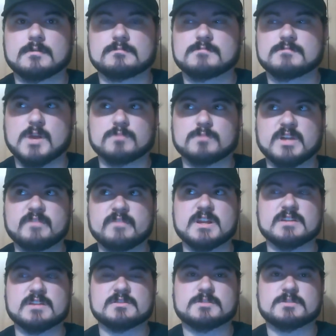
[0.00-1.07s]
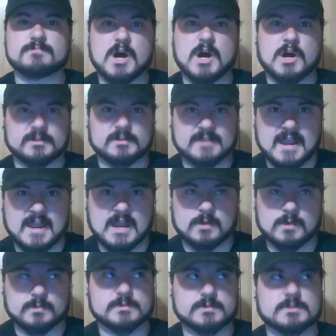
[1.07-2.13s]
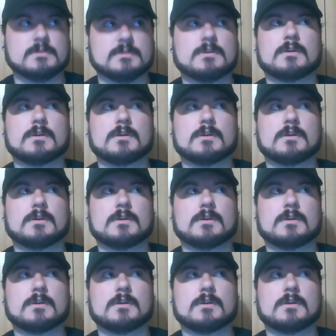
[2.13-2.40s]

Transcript: Living in small towns,